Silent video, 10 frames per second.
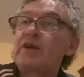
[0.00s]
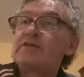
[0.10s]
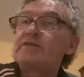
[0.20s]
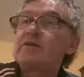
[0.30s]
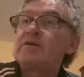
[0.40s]

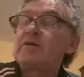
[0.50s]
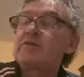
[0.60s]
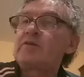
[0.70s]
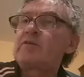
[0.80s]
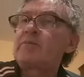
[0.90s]
lad. I
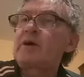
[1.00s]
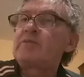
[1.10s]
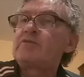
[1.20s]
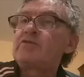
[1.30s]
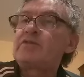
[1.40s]
think
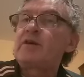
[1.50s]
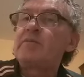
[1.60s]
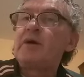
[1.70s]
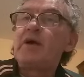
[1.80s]
O'Brien was his name.